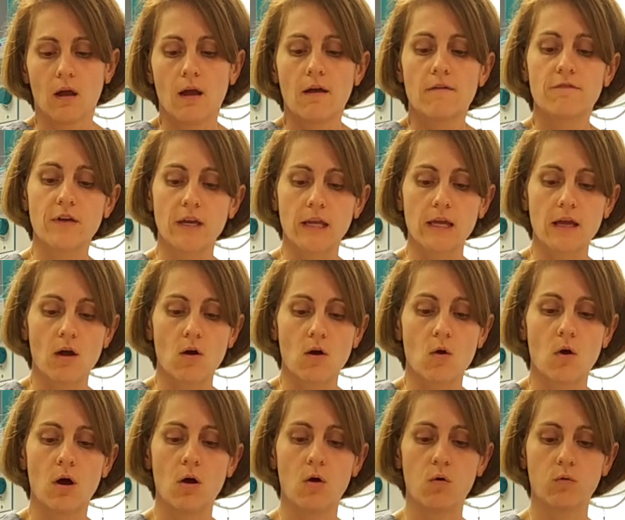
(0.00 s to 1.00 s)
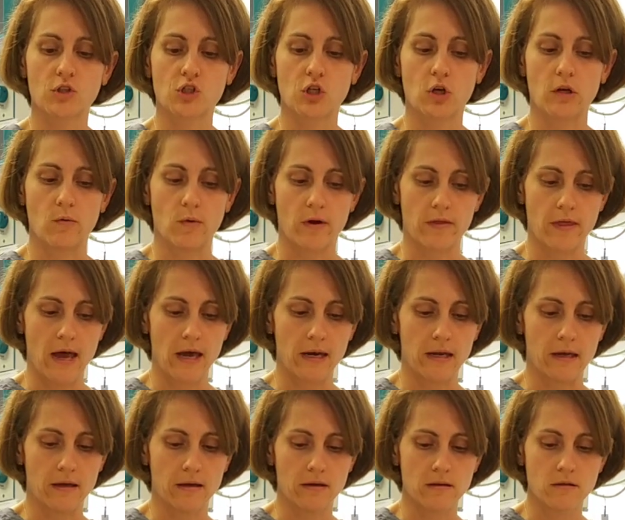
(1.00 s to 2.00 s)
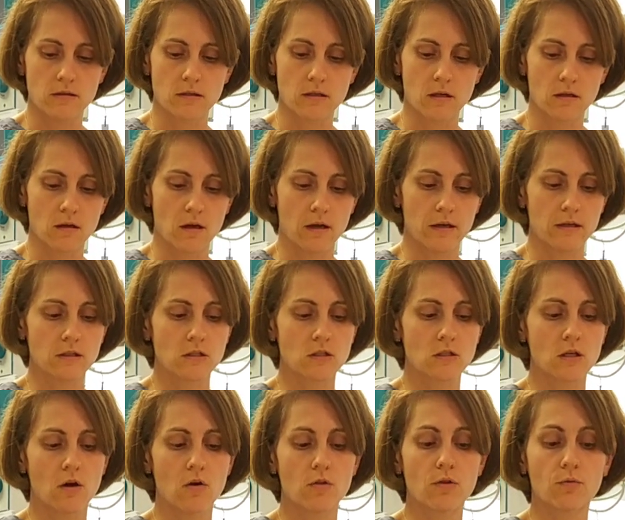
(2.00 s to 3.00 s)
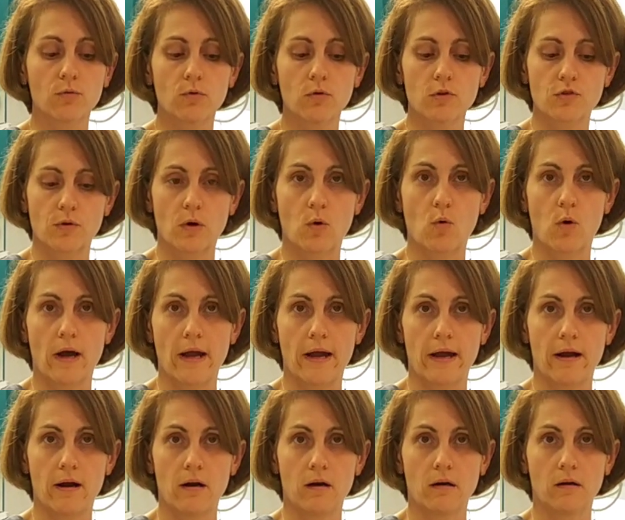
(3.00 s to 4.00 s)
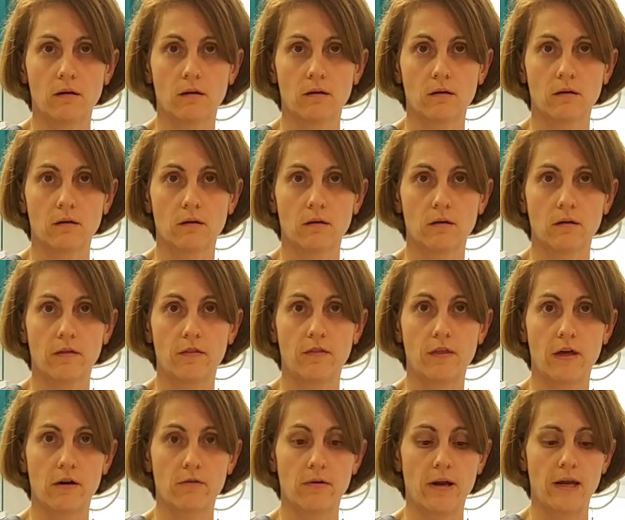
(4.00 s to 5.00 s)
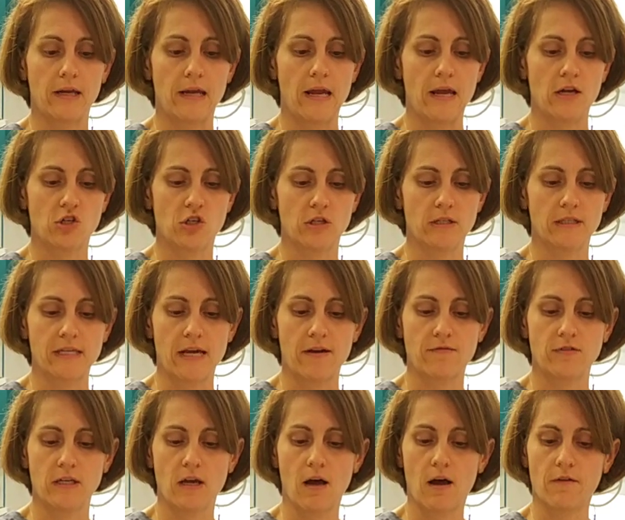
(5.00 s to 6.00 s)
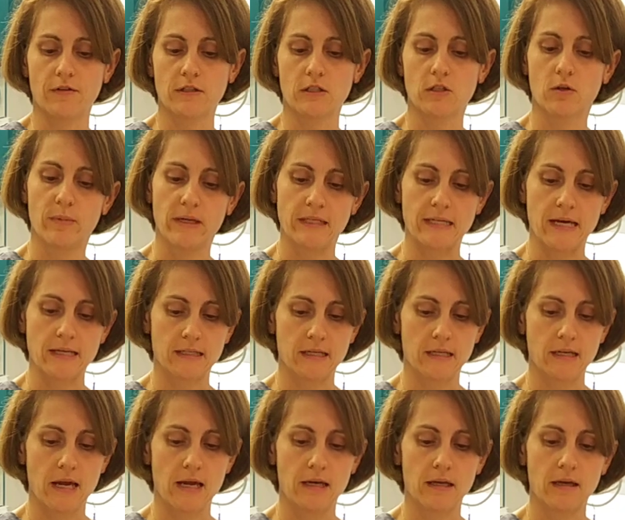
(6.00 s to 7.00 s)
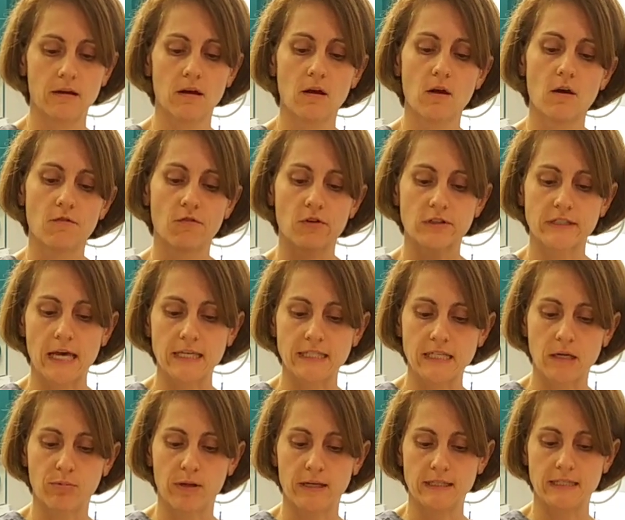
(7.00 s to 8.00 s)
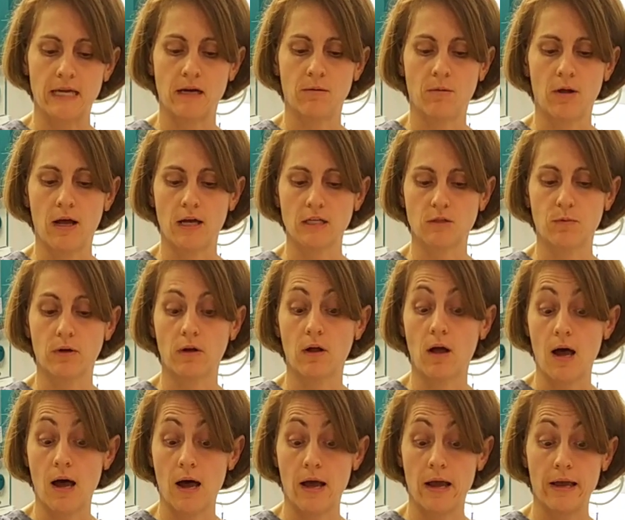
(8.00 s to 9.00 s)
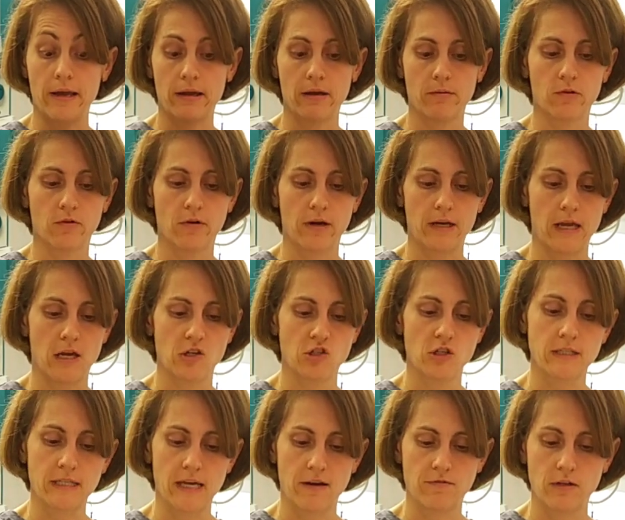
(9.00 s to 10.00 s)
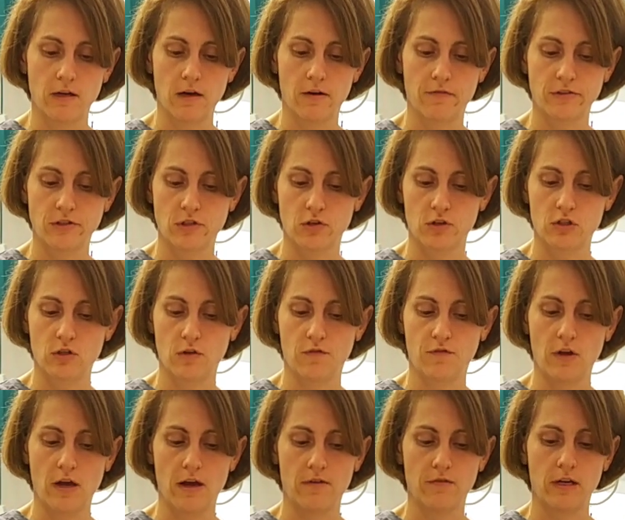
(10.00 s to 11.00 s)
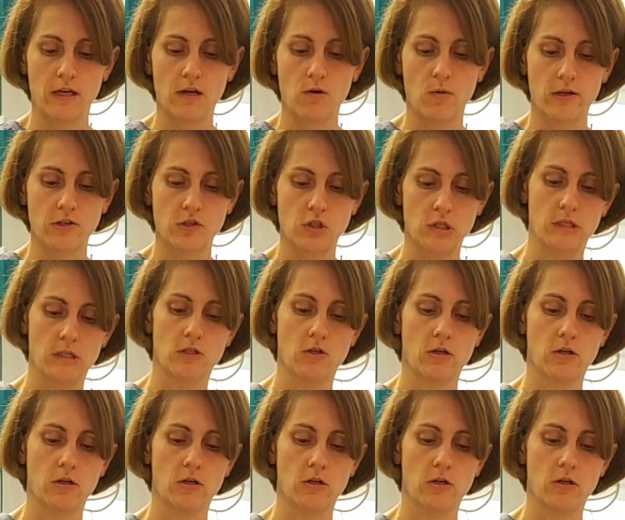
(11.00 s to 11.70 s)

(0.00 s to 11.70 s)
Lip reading: video, we'll show you where that is. So the rules require that a radiation safety officer be designated. For Southside Place Animal Hospital, I am the radiation safety officer, so if you have any questions or